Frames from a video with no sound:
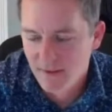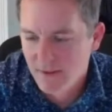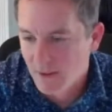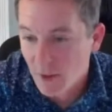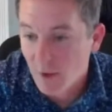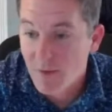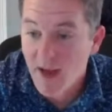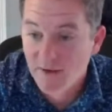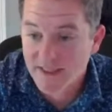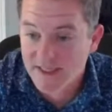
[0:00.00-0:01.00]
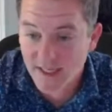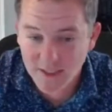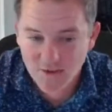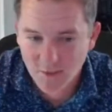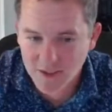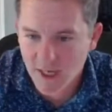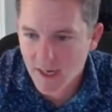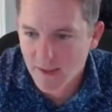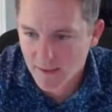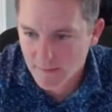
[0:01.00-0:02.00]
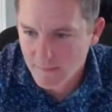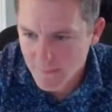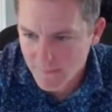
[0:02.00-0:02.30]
new battery sticks from China